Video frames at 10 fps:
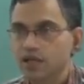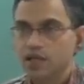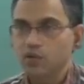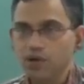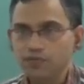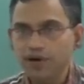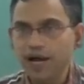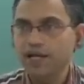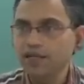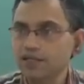you will
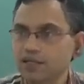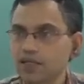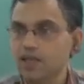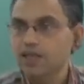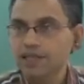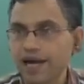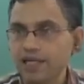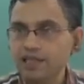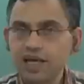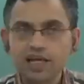find
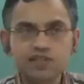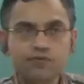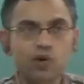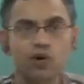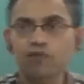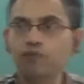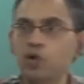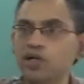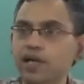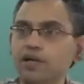that there is flow of
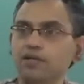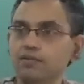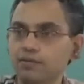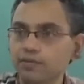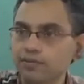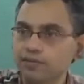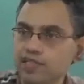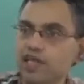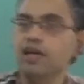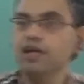molten
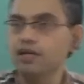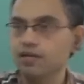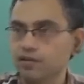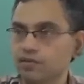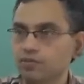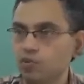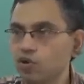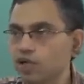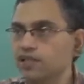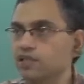steel
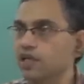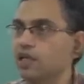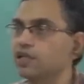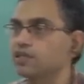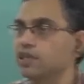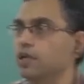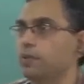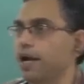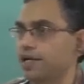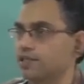in steel
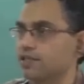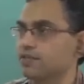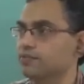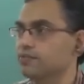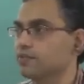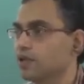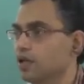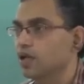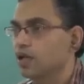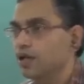plants.
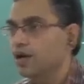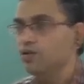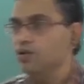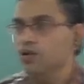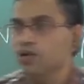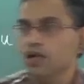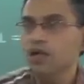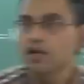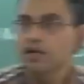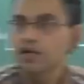Now,
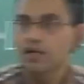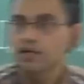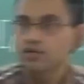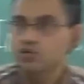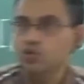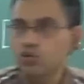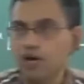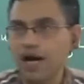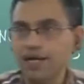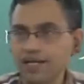to
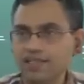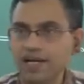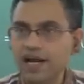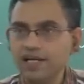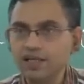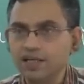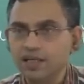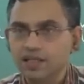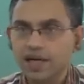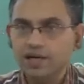understand
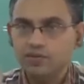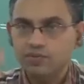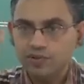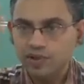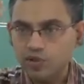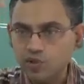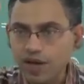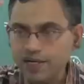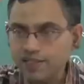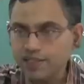
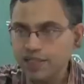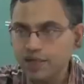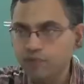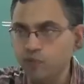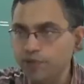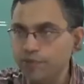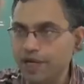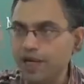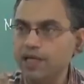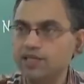the fluid
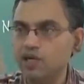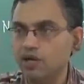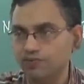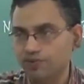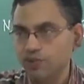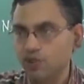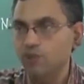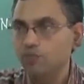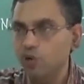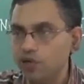mechanics of
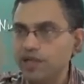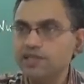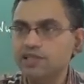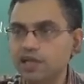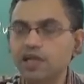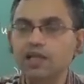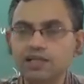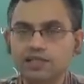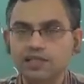molten steels,